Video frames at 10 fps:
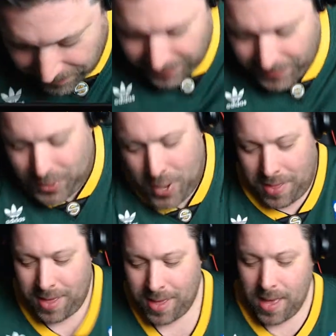
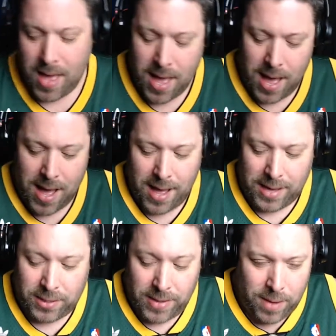
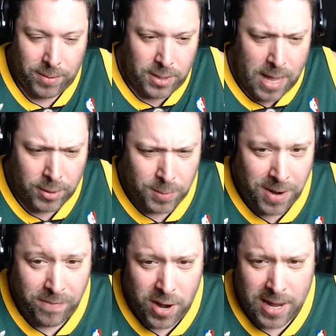So that was
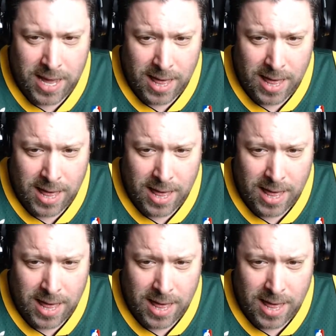pretty funny.